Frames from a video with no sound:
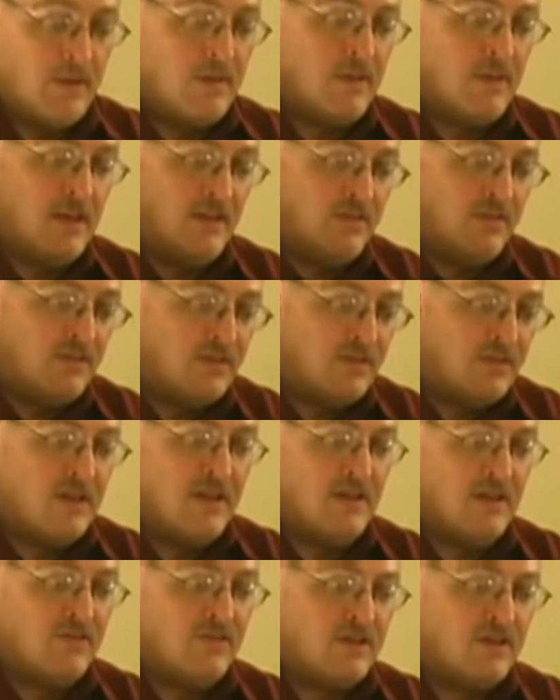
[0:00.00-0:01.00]
But it's
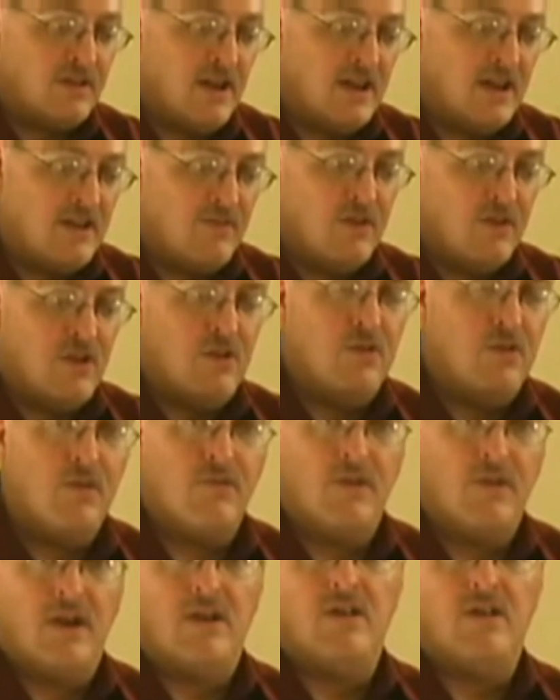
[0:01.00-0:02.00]
a kind of a
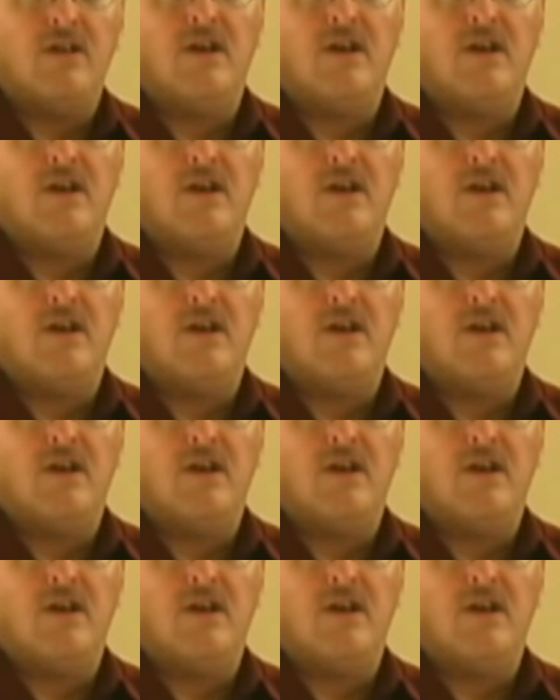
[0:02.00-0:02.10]
unified